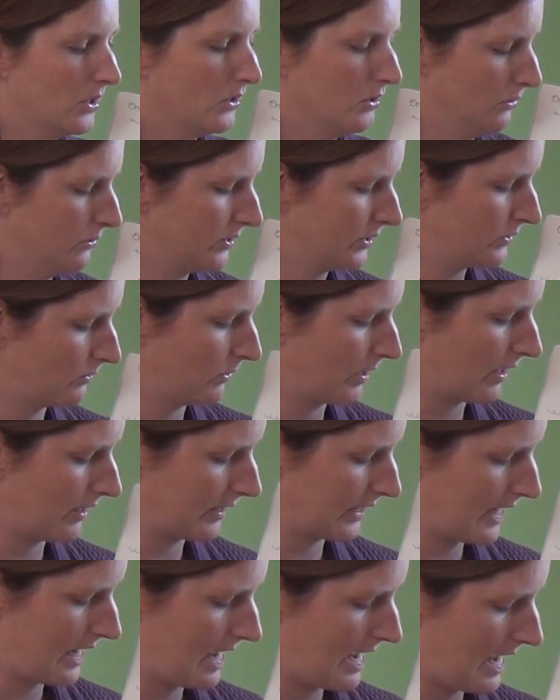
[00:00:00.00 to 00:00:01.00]
Who is
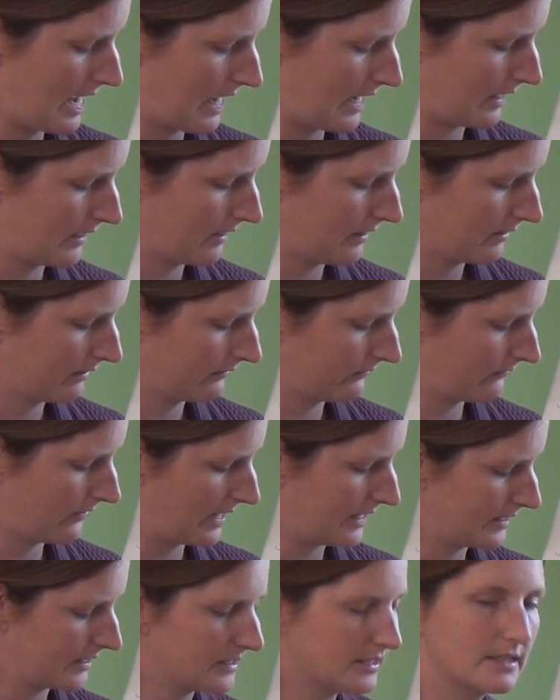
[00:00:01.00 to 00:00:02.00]
wearing a hat?
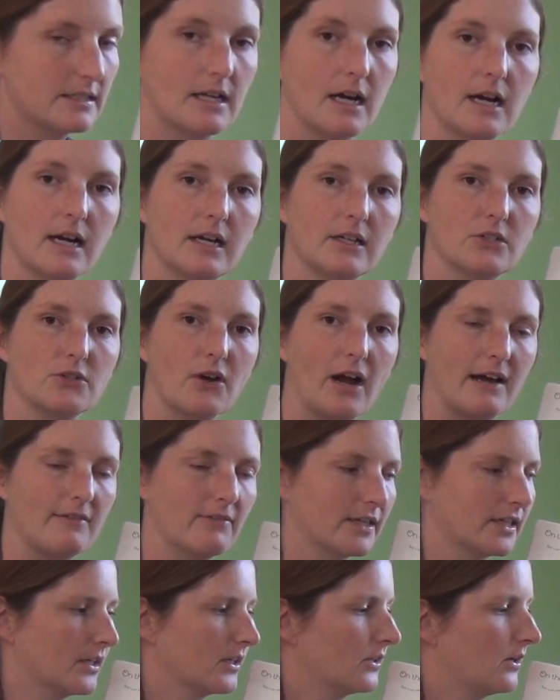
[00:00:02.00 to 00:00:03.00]
Find a duck
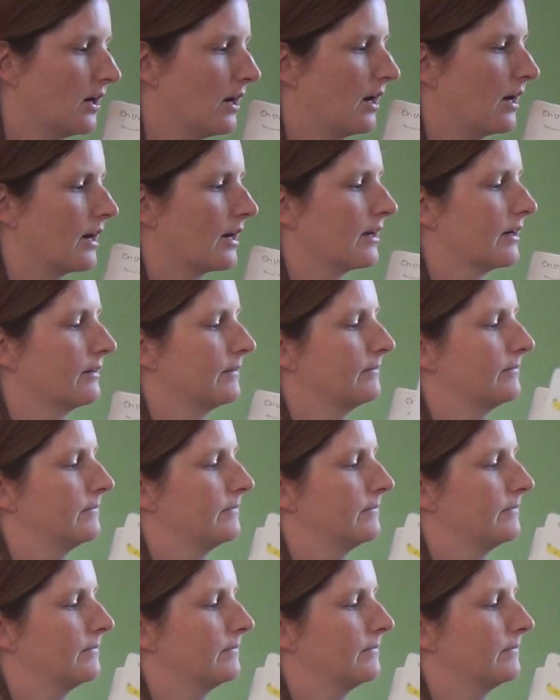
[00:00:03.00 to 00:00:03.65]
driving a car.